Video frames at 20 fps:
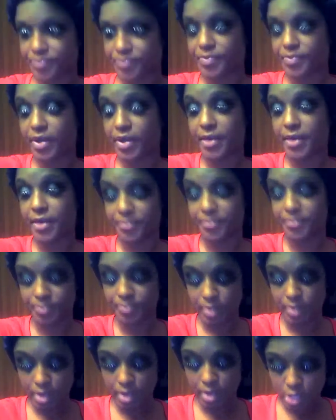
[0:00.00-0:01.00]
Okay.
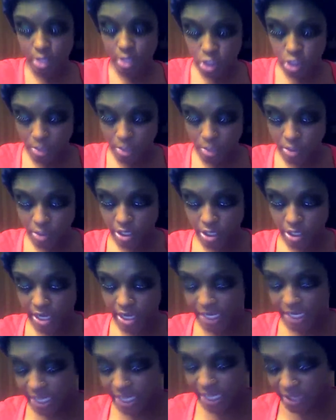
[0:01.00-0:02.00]
So I'm going to go
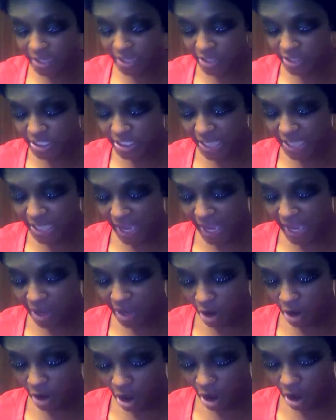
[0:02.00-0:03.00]
ahead and cut the tag
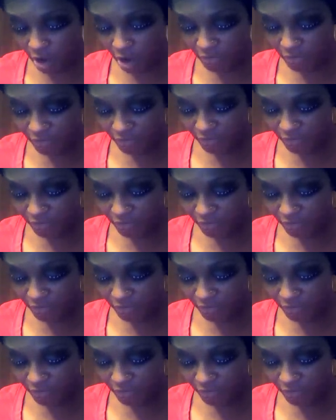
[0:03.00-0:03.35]
off.